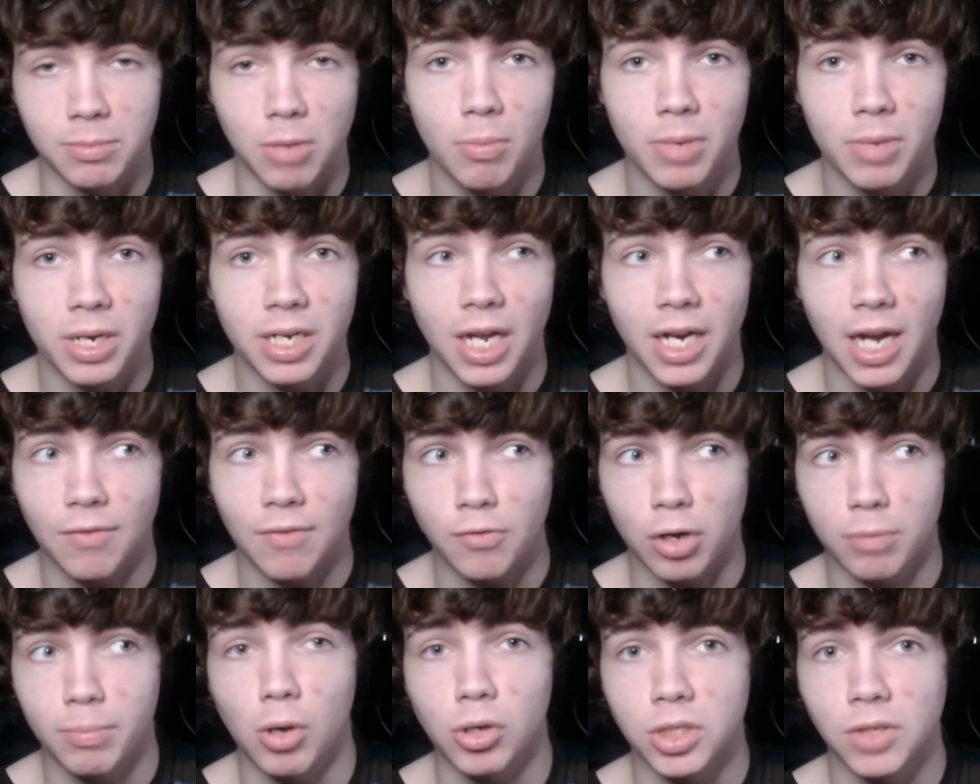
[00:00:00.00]
in the moment, not
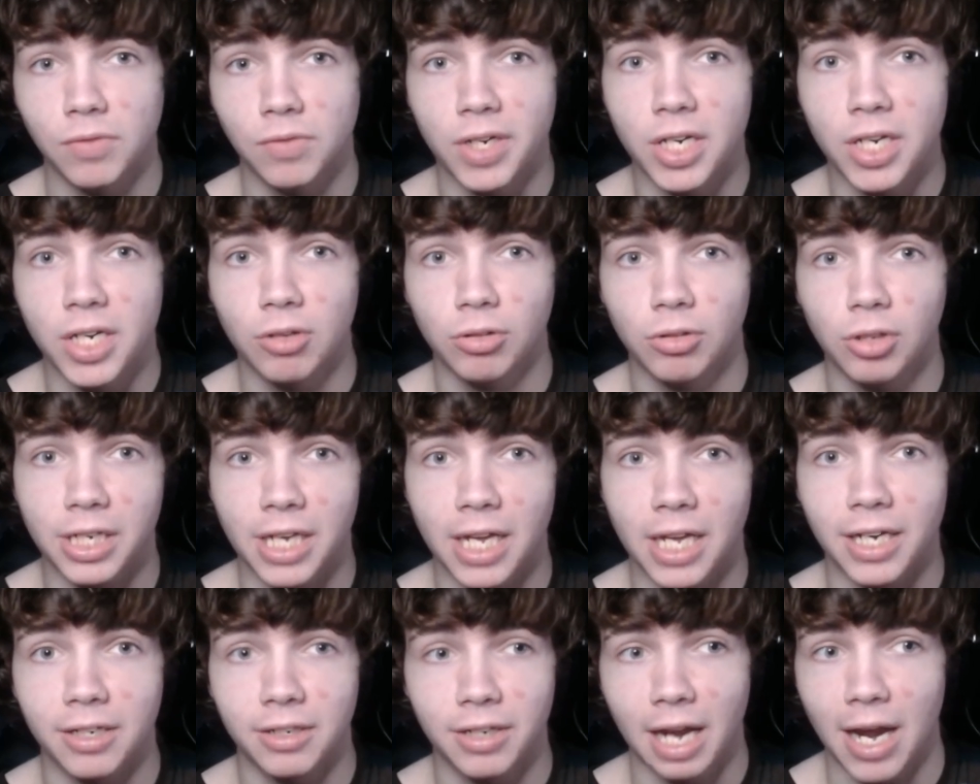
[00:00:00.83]
after I post a video and
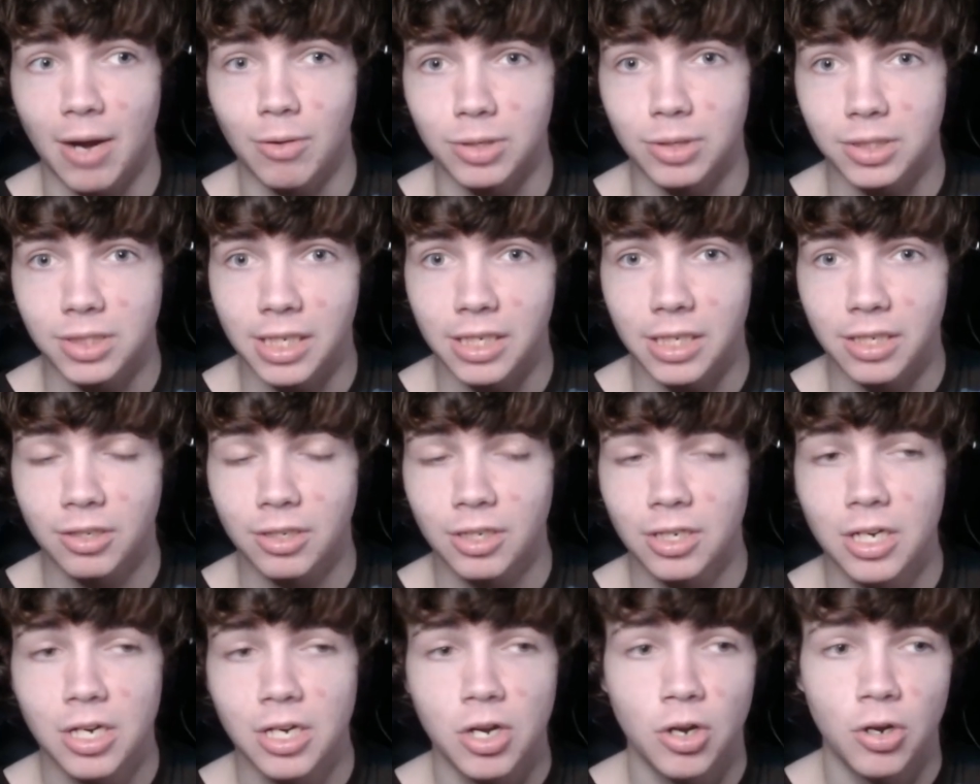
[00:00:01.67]
looking at it hours
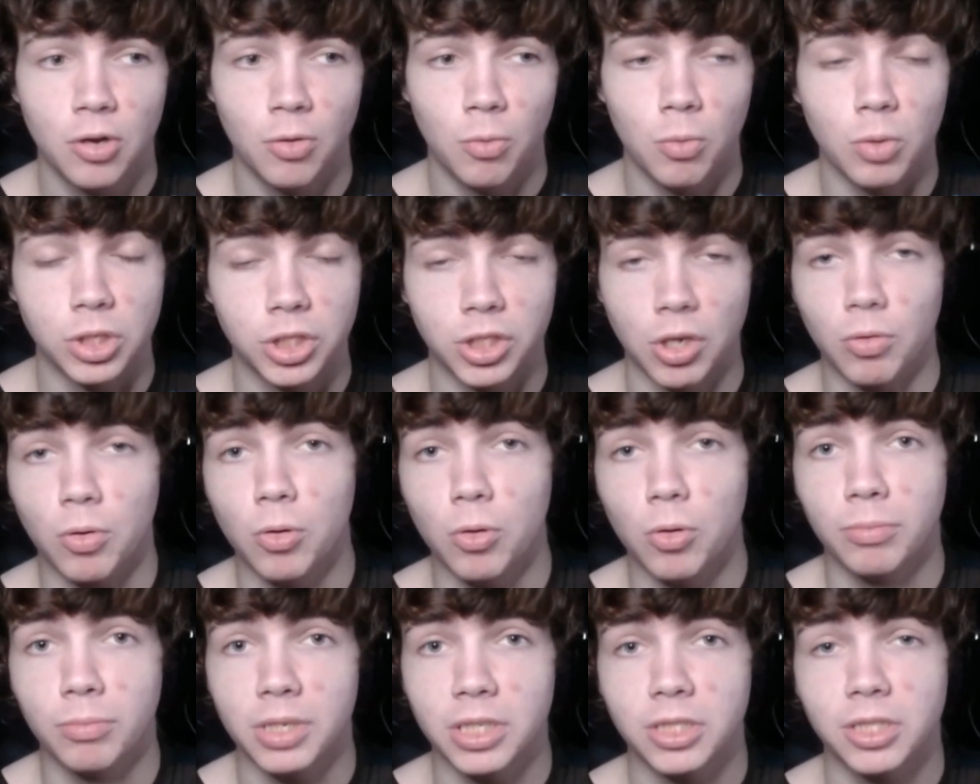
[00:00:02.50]
later, was so
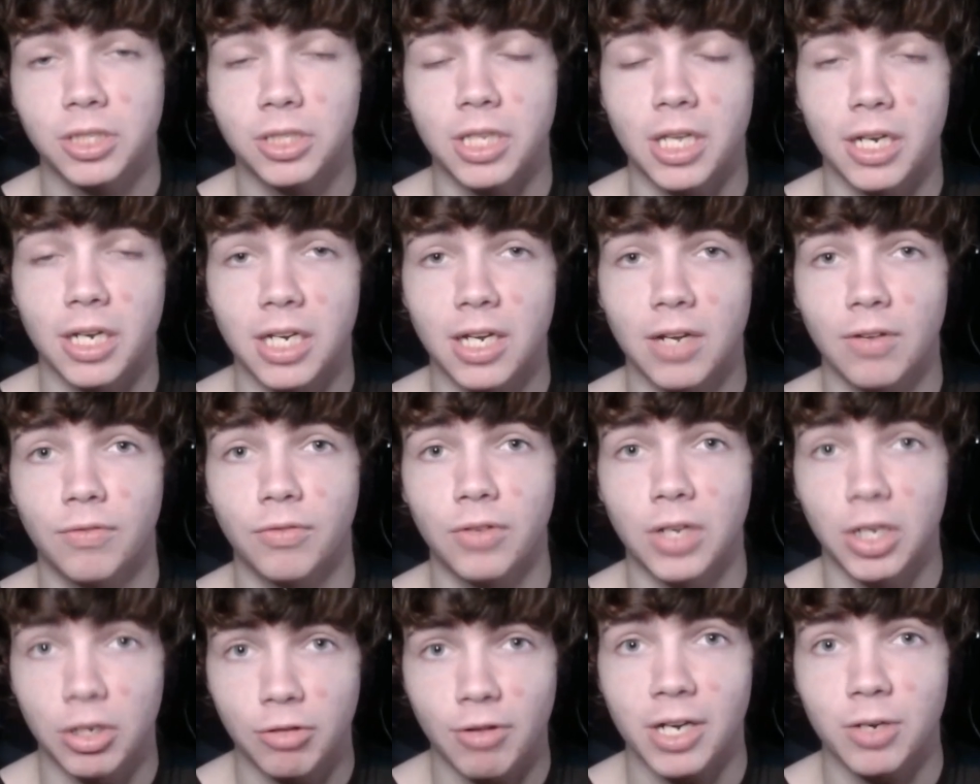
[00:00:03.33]
cool to me. So the idea
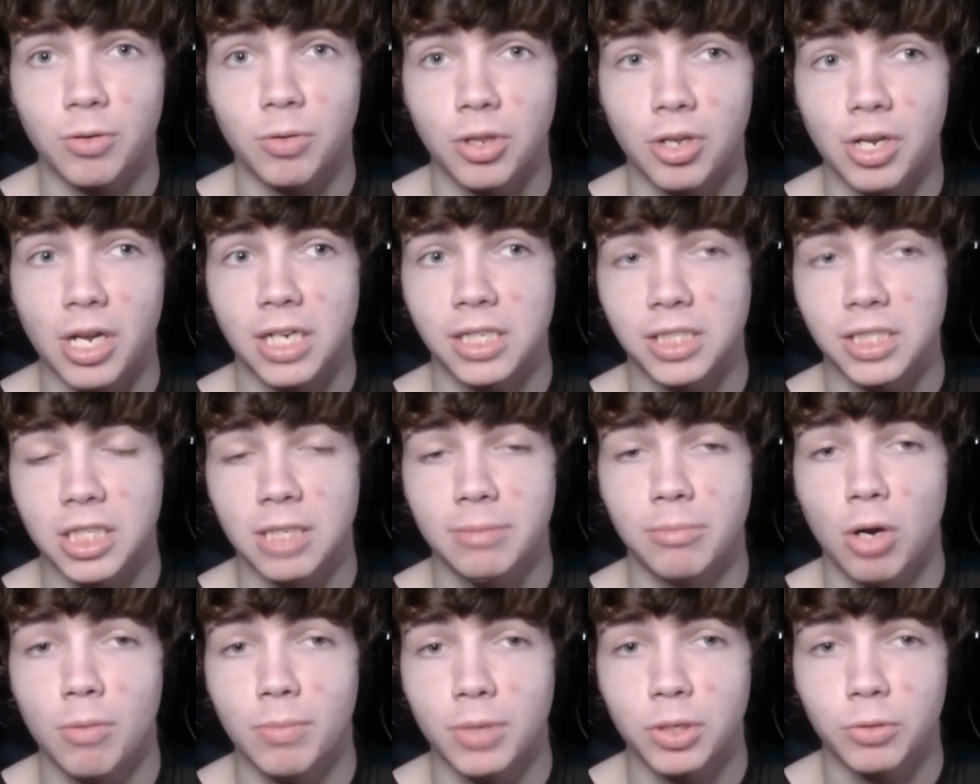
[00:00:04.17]
of interacting with you
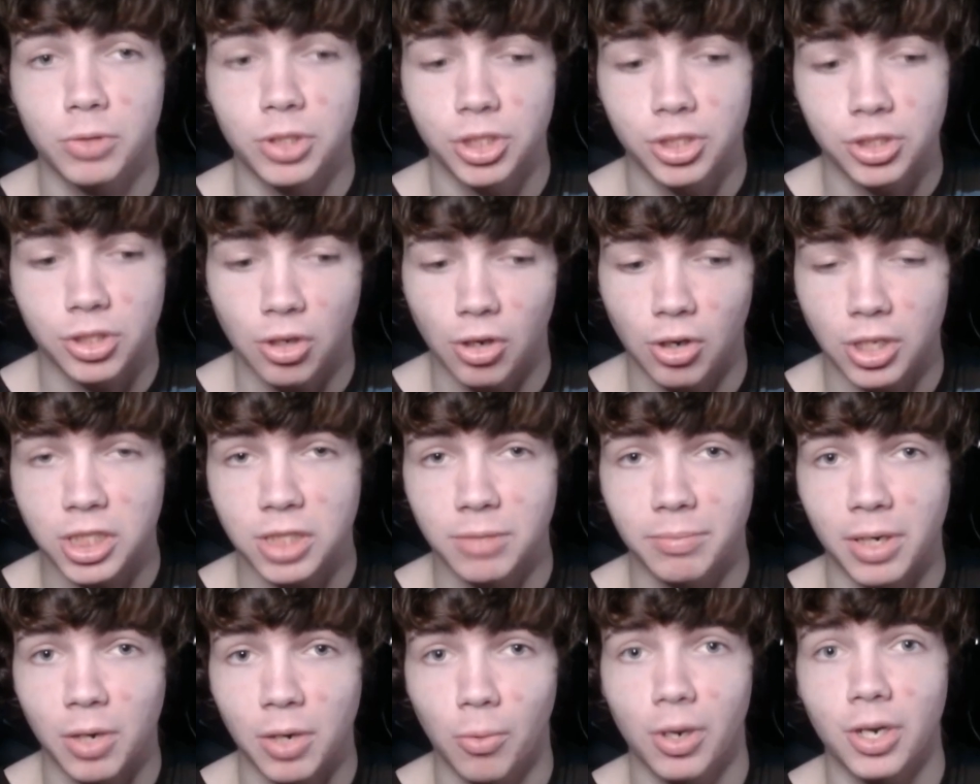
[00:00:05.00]
guys in the moment was just
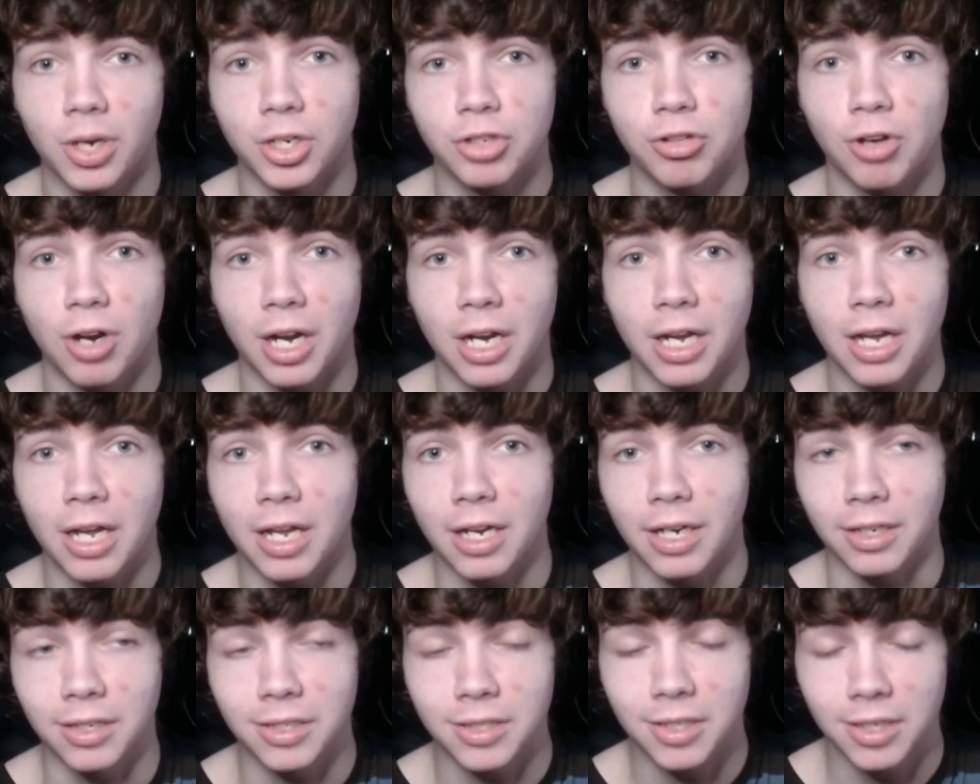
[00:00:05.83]
awesome, and I want to try
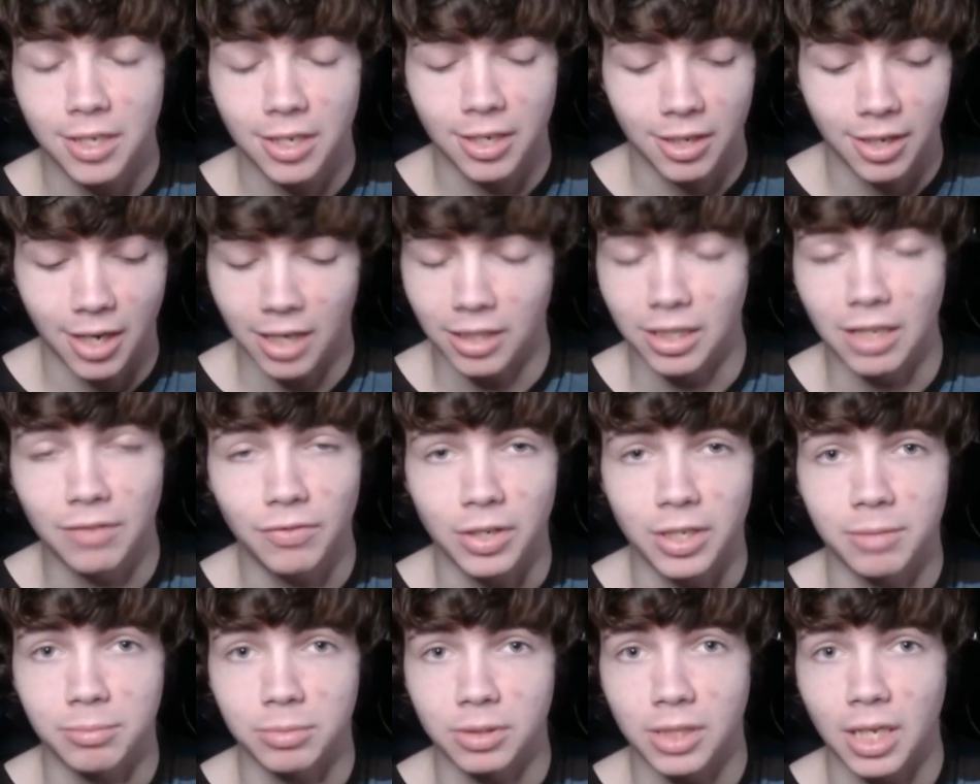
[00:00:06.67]
it, and I
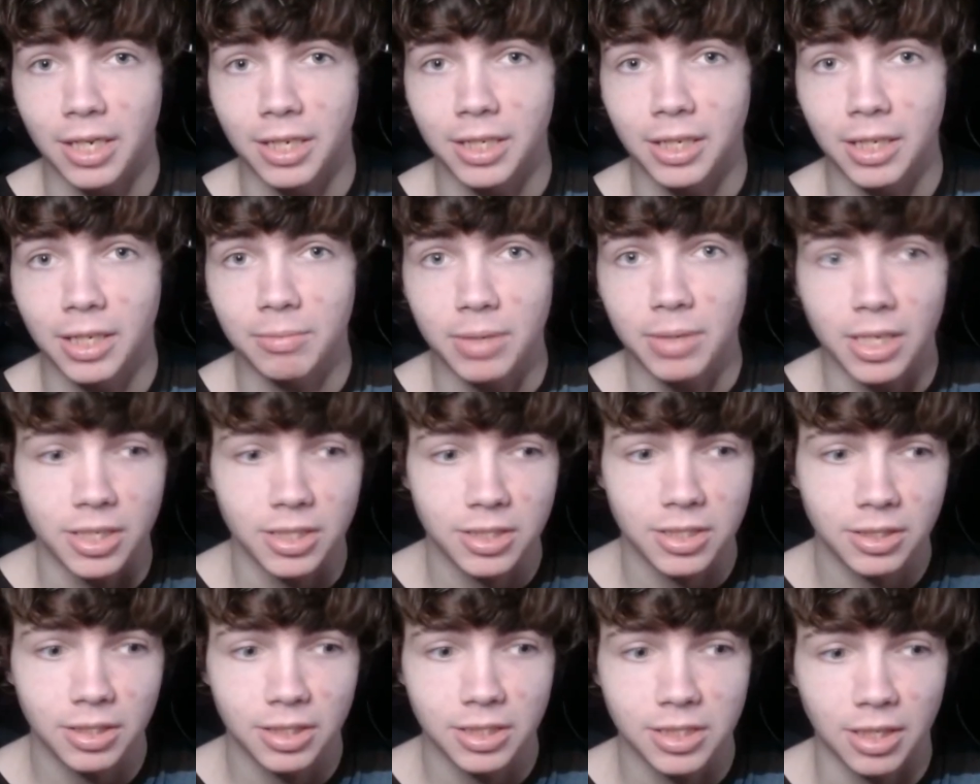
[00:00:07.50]
love it, and I'm glad I did
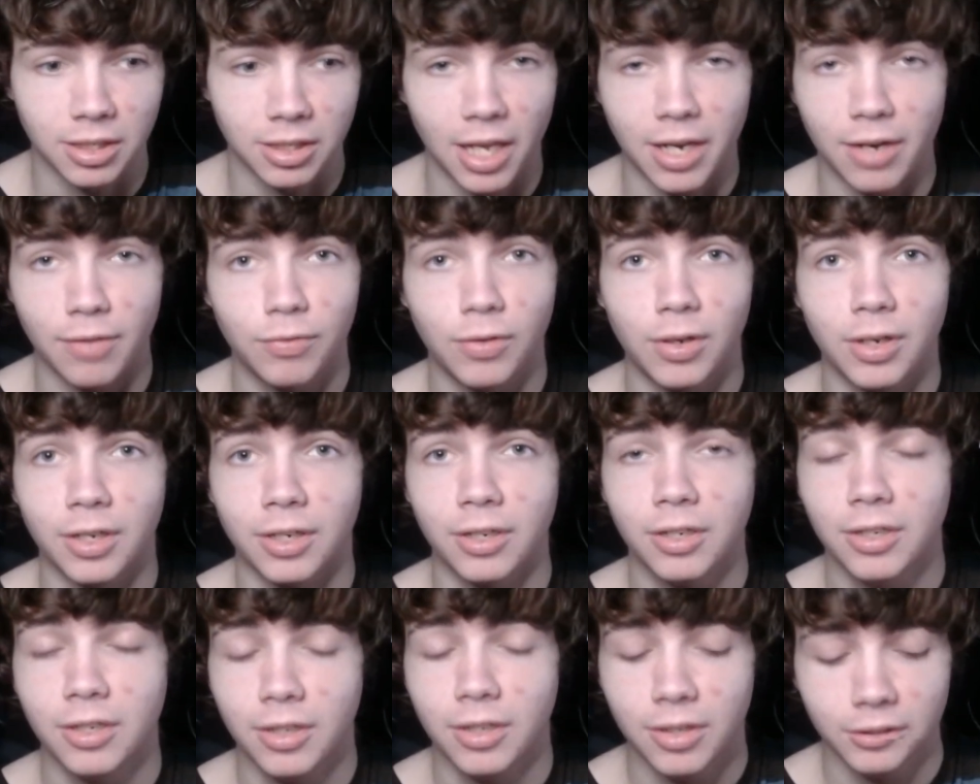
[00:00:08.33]
because it's a lot of
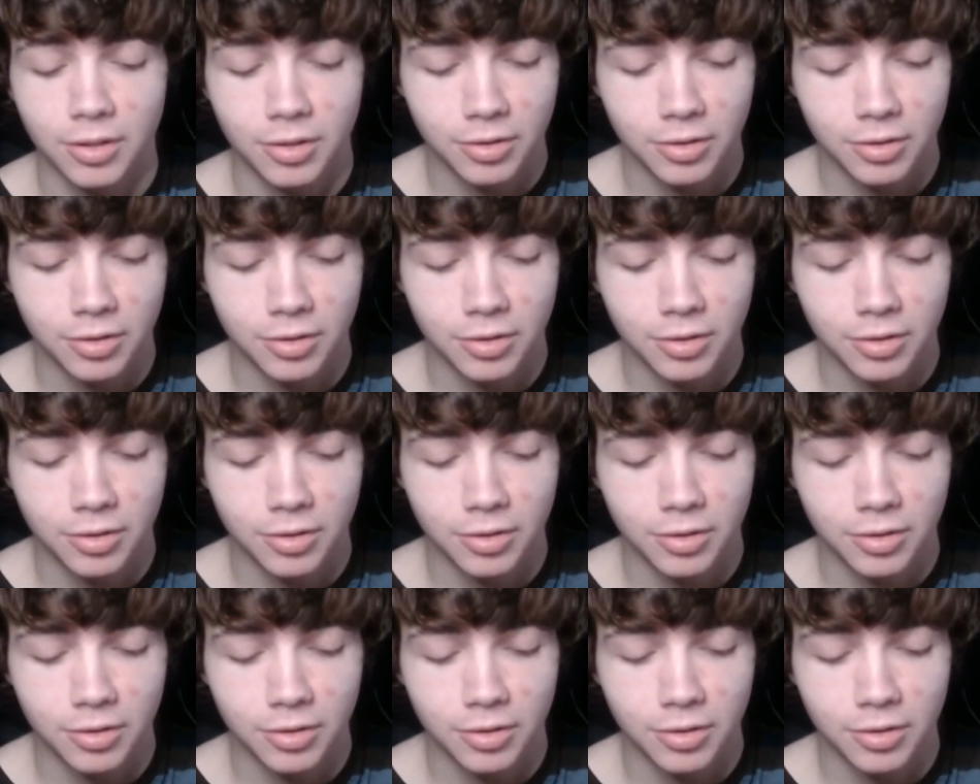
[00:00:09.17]
fun.